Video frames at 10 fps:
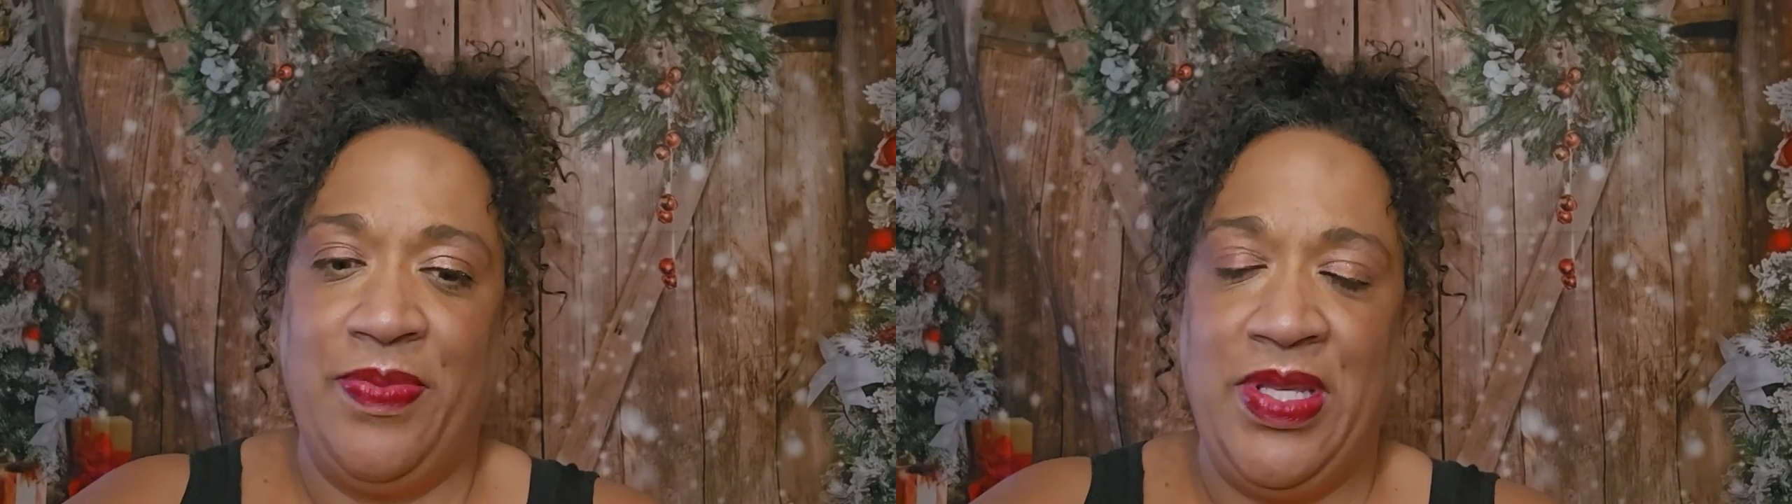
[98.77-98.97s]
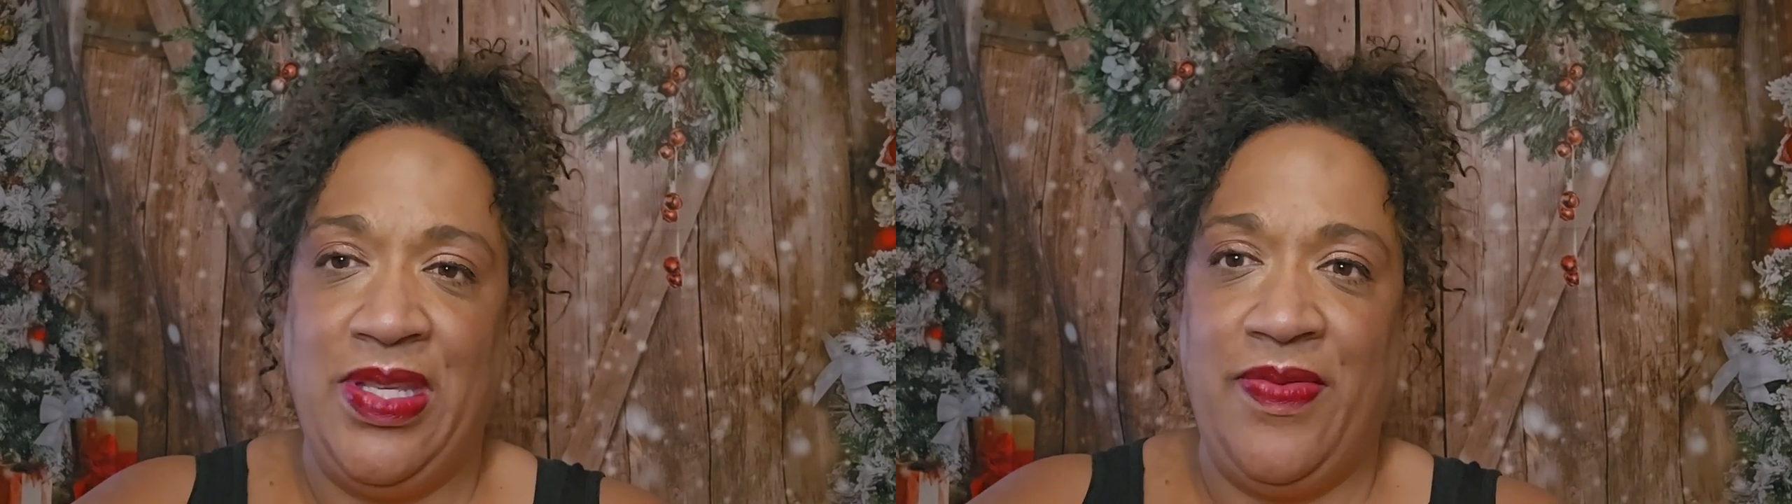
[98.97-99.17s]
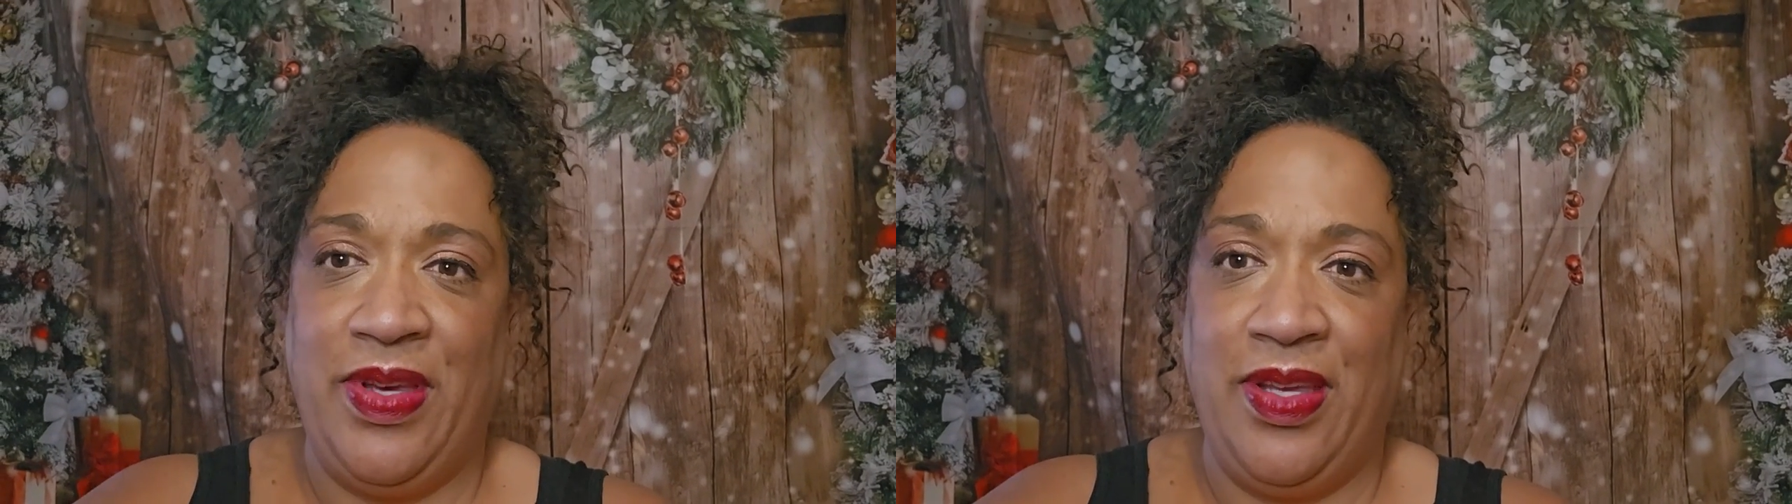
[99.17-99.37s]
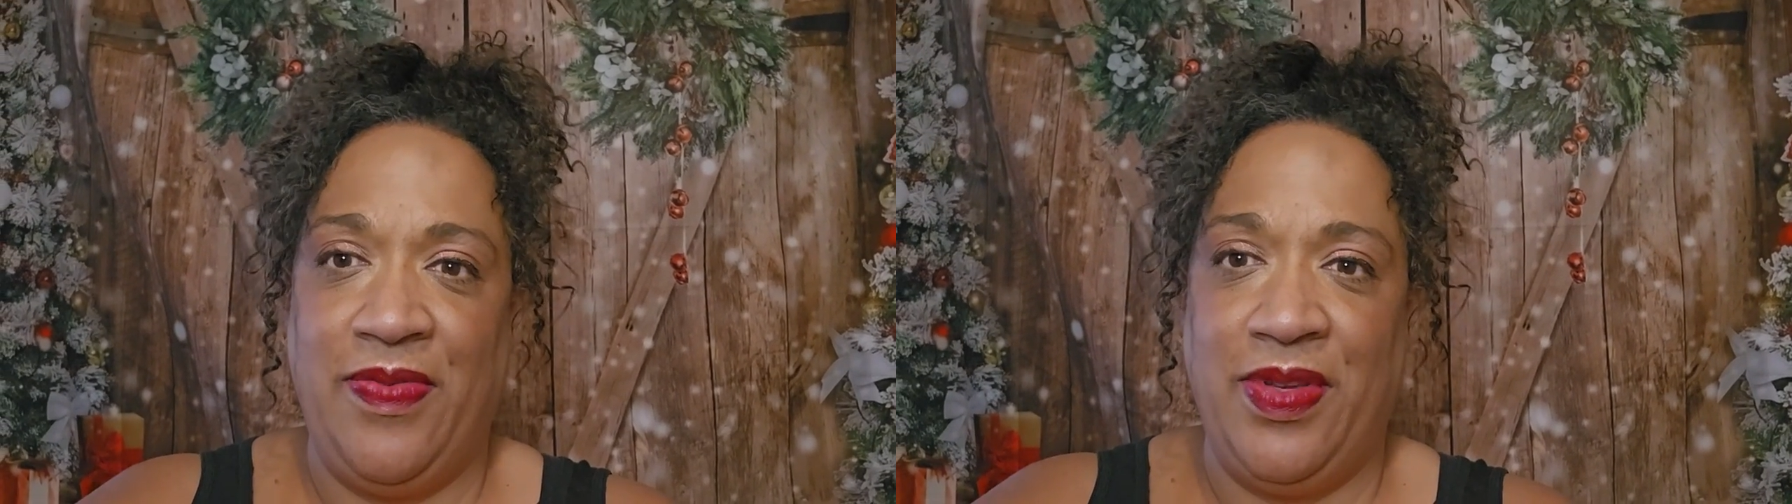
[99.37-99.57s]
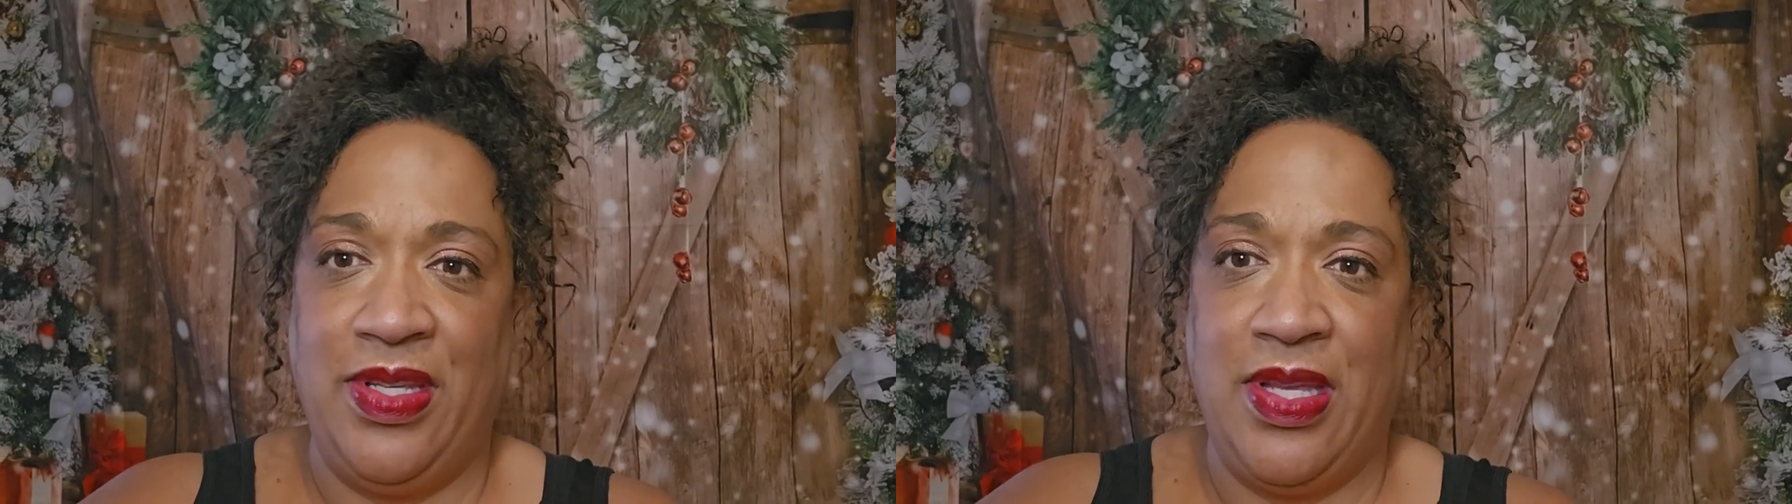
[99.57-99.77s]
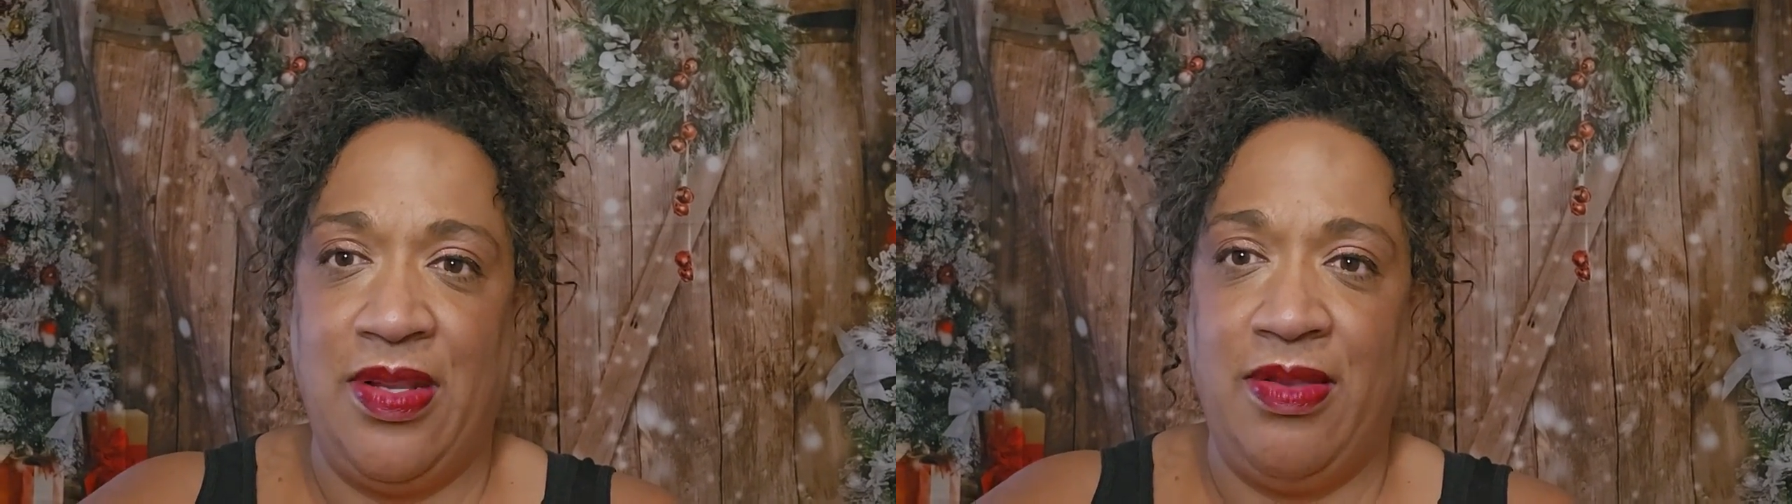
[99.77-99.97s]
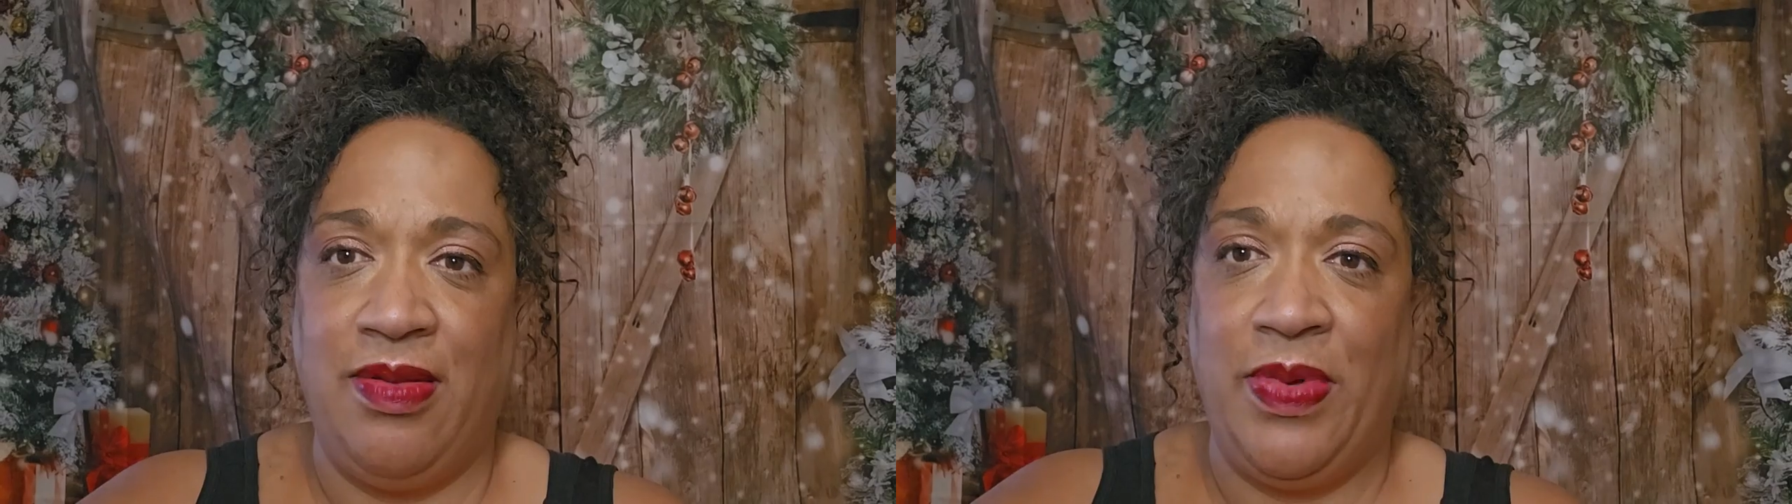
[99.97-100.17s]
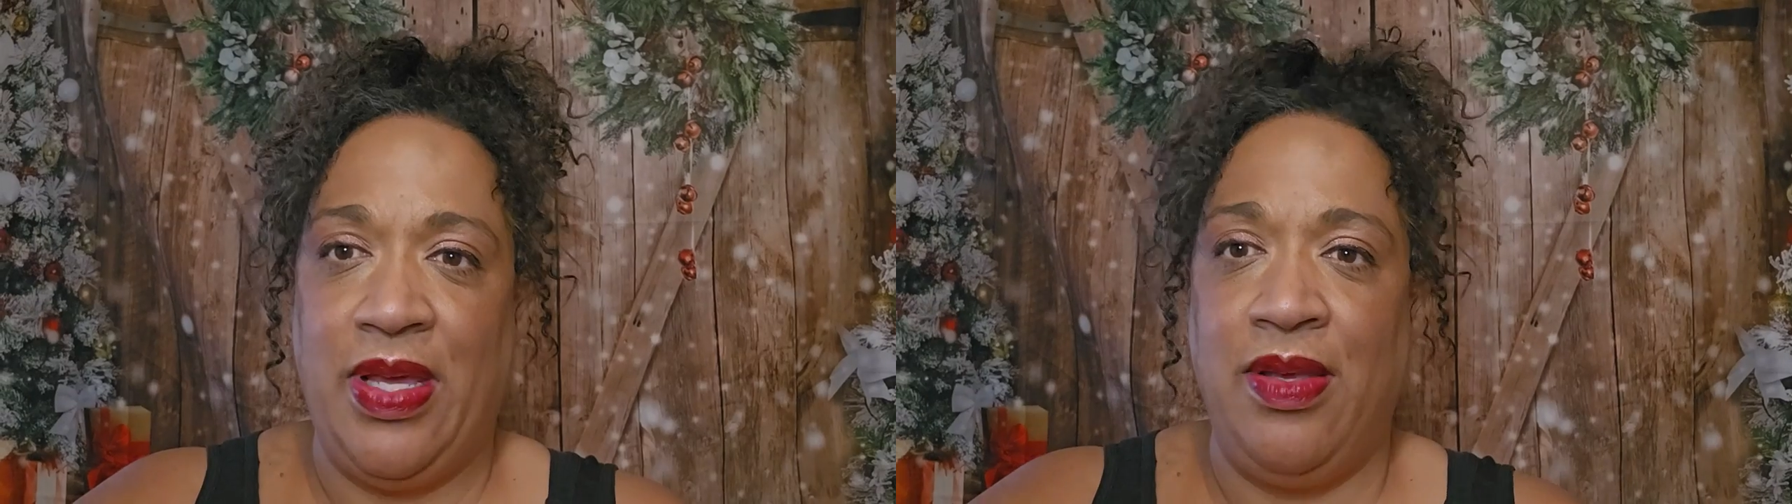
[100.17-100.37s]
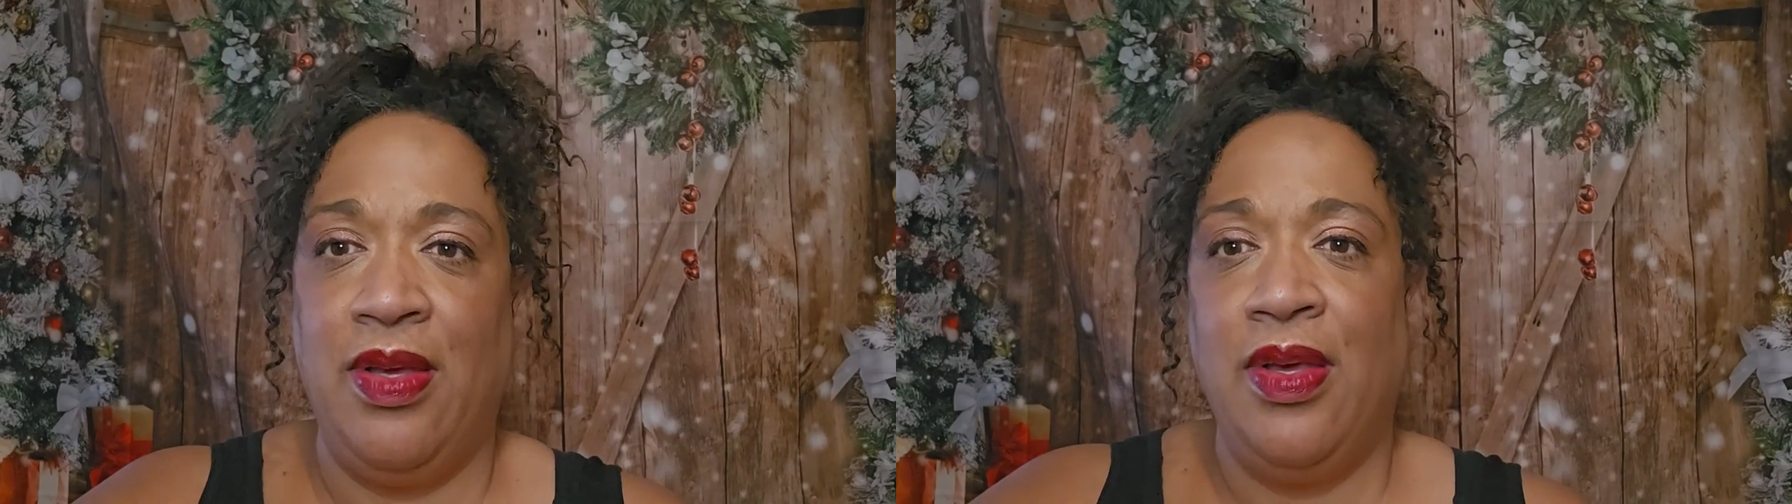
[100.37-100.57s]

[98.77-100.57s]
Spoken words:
let me see if I can fix that a little bit.